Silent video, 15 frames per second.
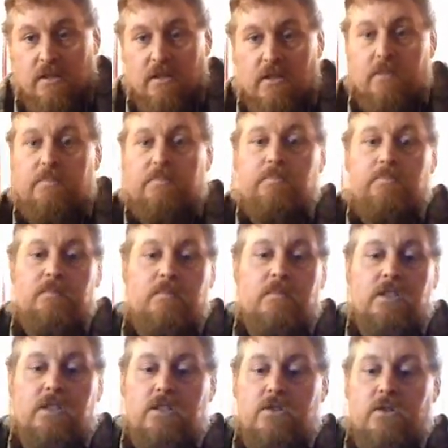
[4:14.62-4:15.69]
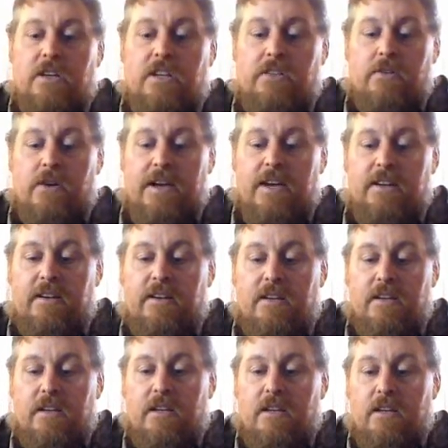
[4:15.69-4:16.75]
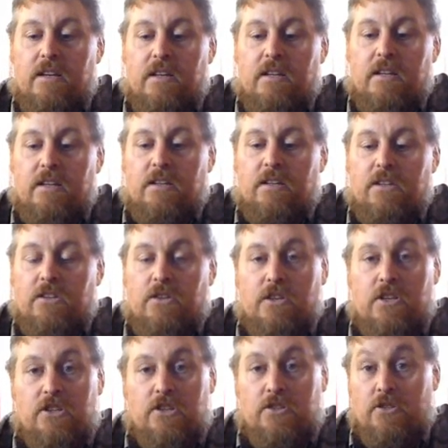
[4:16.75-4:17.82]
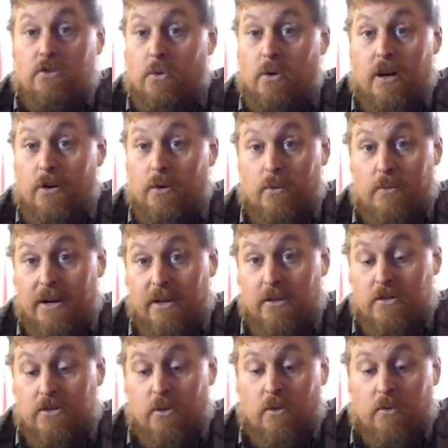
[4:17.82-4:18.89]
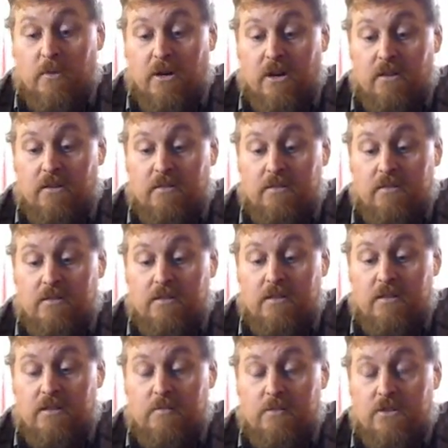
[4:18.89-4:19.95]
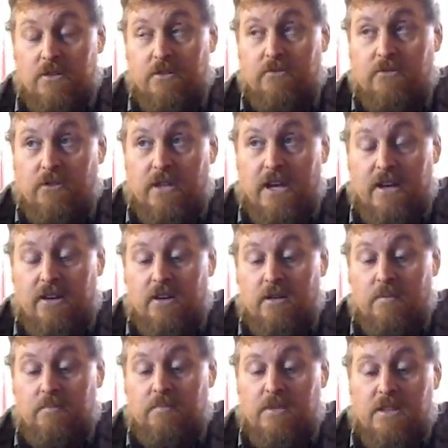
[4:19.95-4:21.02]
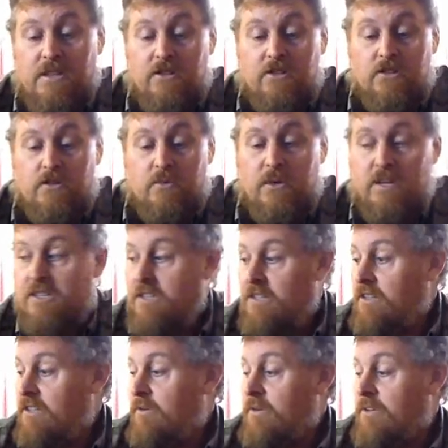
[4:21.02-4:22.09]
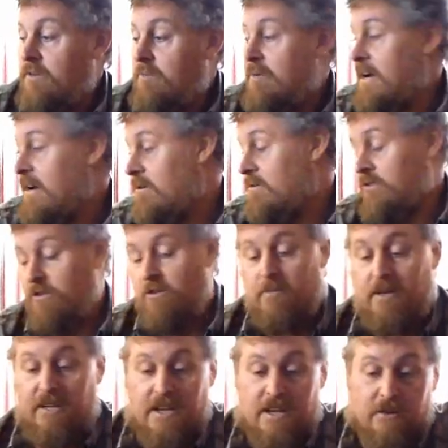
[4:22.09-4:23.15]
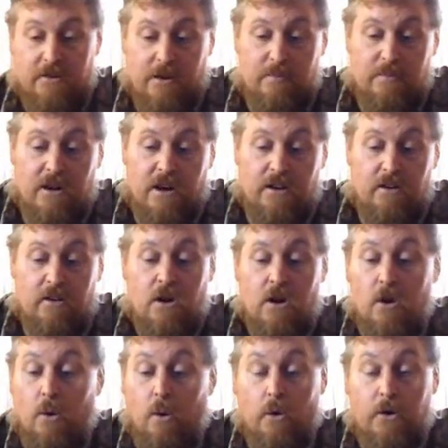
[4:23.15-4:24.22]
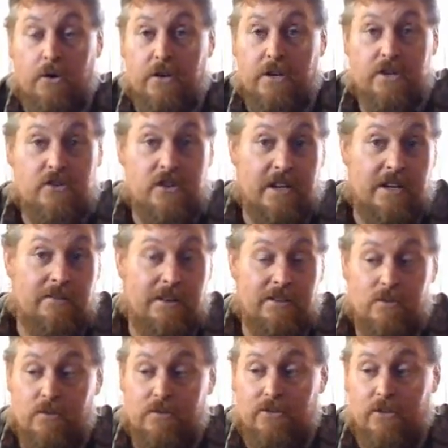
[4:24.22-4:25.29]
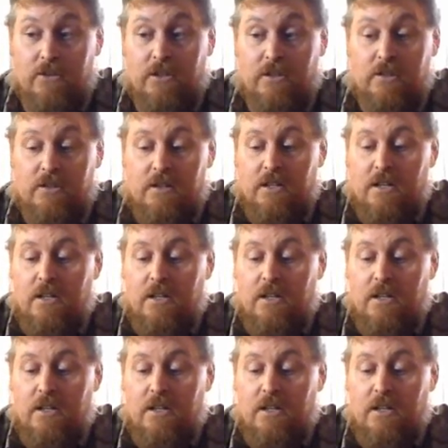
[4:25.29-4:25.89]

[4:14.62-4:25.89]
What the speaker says: And so on either end, you can just screw it onto a regular soda bottle. So you could fill that up and then just squeeze it, into the pouch or into my Gatorade bottle, or you can drink it right through the filter.